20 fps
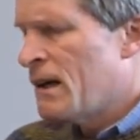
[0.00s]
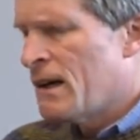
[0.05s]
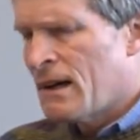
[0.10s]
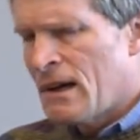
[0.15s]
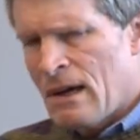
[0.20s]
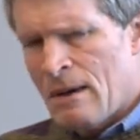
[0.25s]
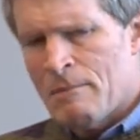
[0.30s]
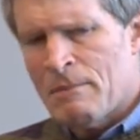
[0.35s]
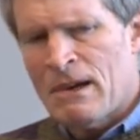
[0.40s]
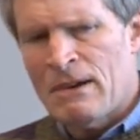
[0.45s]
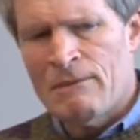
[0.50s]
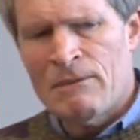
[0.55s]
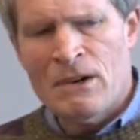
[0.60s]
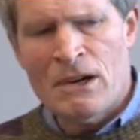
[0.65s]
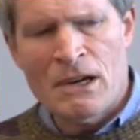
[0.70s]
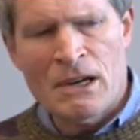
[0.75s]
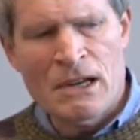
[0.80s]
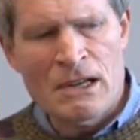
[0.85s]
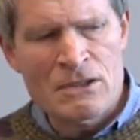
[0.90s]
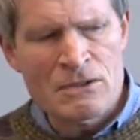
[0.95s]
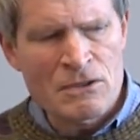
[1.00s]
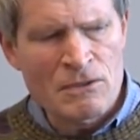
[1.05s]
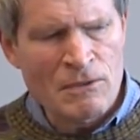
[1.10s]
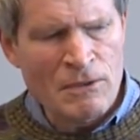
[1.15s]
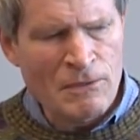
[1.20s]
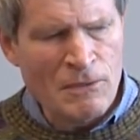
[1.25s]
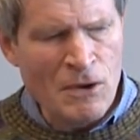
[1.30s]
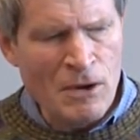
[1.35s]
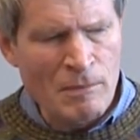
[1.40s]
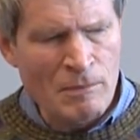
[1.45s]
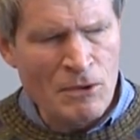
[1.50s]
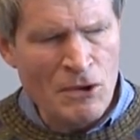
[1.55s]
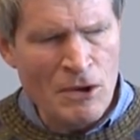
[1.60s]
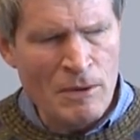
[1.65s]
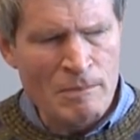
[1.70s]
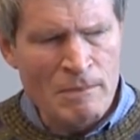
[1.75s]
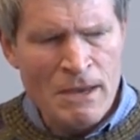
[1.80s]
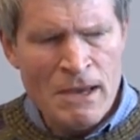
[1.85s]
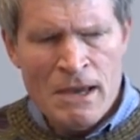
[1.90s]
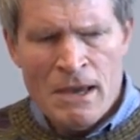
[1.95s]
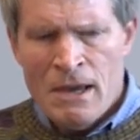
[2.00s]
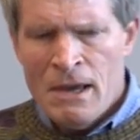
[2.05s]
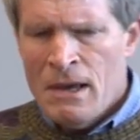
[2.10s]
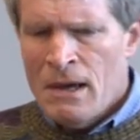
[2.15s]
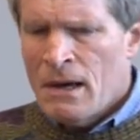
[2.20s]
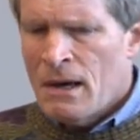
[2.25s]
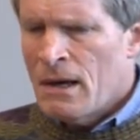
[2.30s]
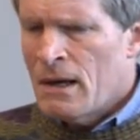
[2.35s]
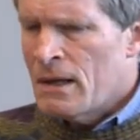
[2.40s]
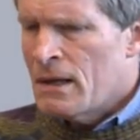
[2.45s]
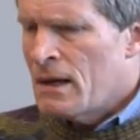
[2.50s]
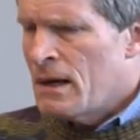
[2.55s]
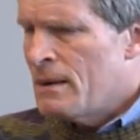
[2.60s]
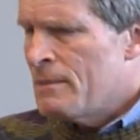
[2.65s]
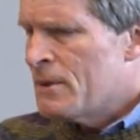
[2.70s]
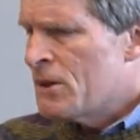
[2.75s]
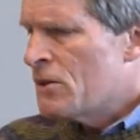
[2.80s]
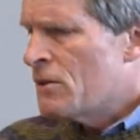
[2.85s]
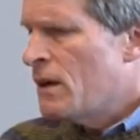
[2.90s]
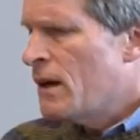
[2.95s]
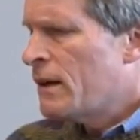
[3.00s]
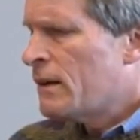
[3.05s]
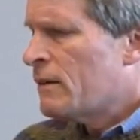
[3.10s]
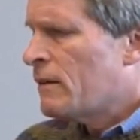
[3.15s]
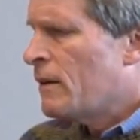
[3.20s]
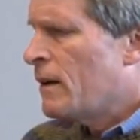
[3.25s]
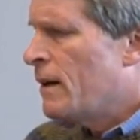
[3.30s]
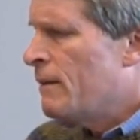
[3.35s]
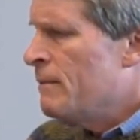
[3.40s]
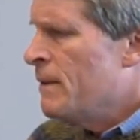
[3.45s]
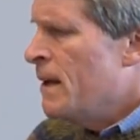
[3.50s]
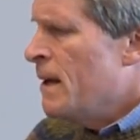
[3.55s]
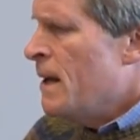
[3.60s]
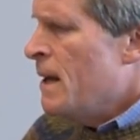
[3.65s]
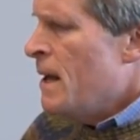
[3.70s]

a campaign finance reform group uh, that I'm a director of.